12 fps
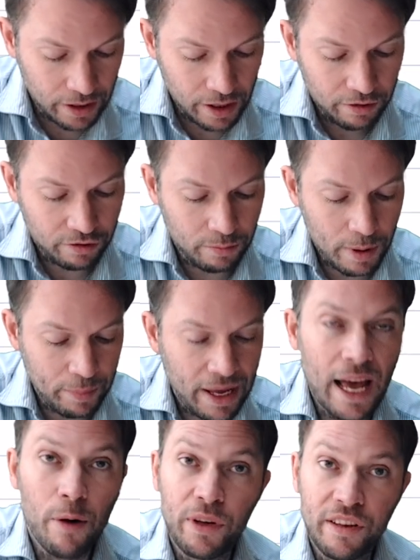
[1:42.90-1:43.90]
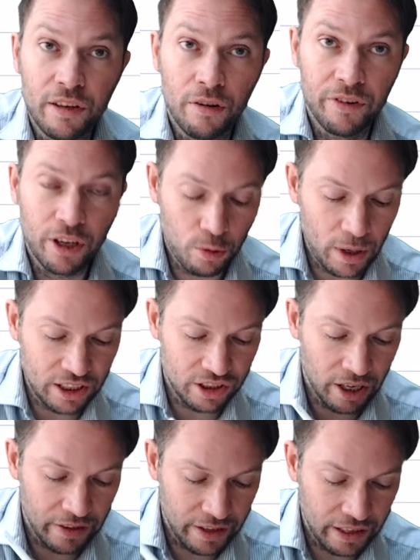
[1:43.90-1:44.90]
So remember how we solve an equation
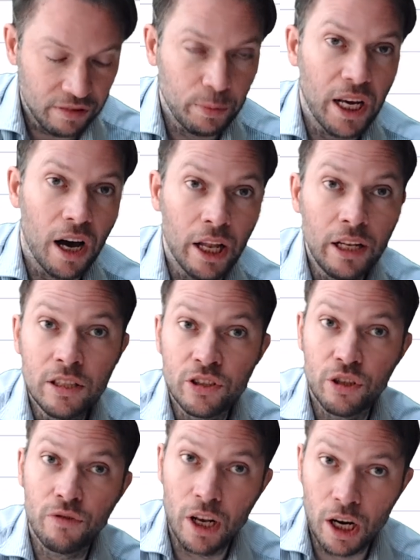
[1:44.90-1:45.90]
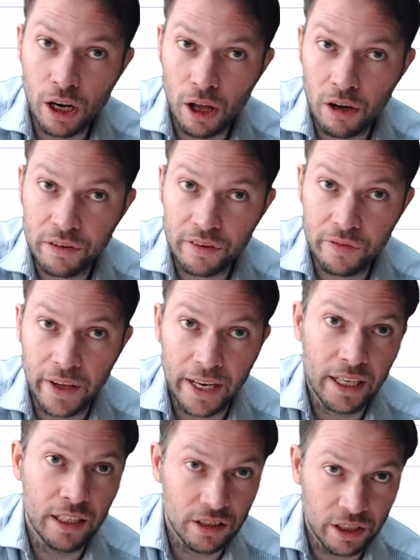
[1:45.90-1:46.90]
like this. We undo the last
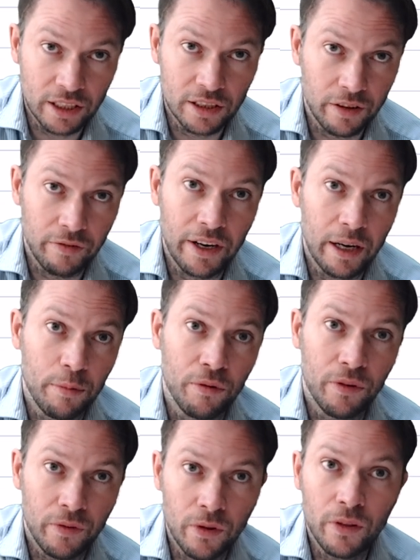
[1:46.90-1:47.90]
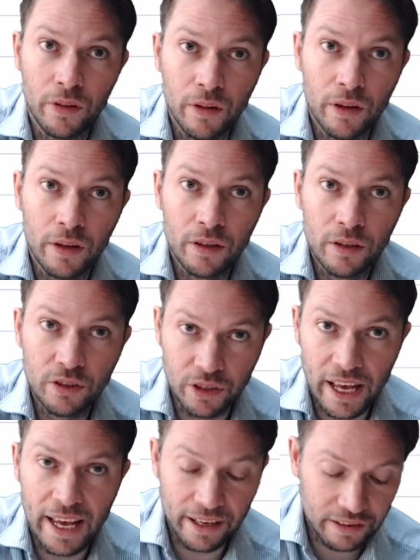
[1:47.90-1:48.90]
thing done to the variable,
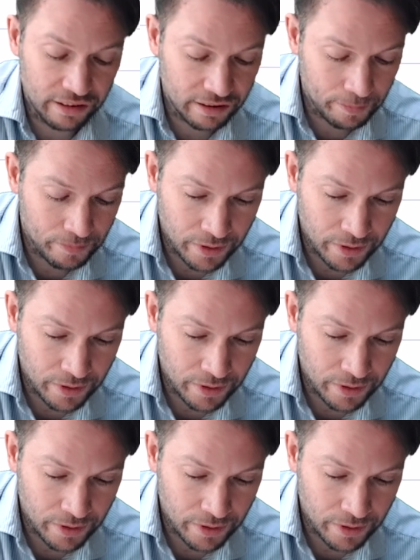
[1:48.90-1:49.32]
to x.